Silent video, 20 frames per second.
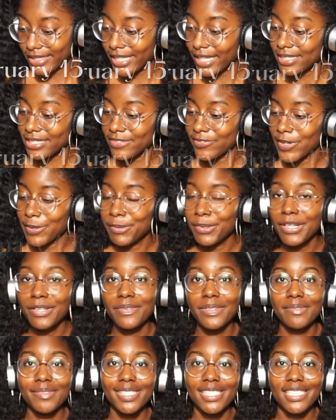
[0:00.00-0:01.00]
Yes,
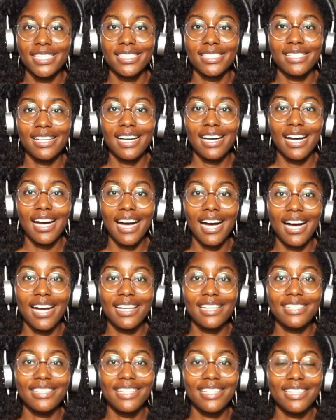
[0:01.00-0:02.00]
February fifteenth,
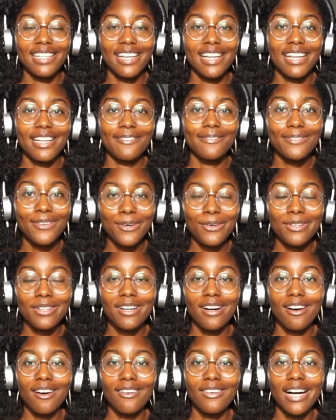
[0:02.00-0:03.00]
I get a
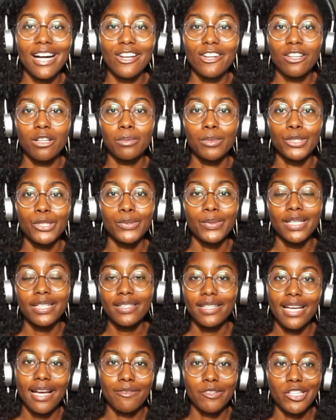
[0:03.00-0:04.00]
phone call out of the blue
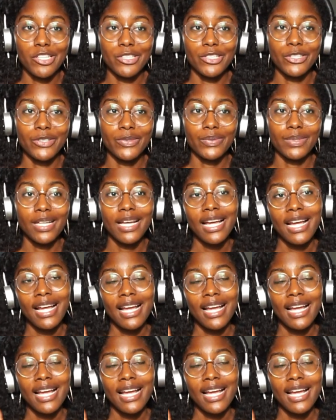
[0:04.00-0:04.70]
in the afternoon.